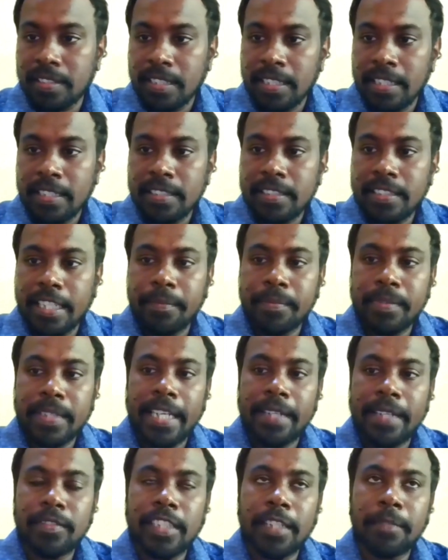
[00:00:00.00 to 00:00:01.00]

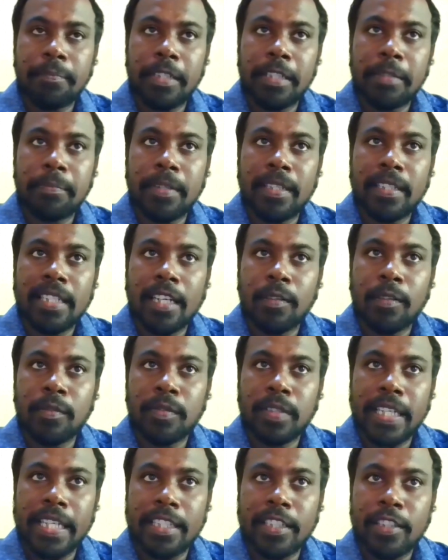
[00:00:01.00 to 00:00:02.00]
Sometimes that people now
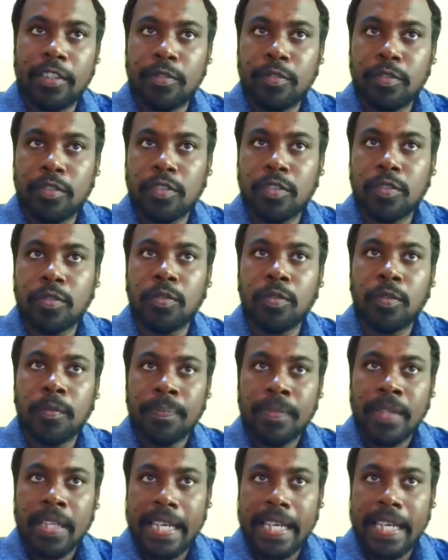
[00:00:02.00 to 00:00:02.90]
get used to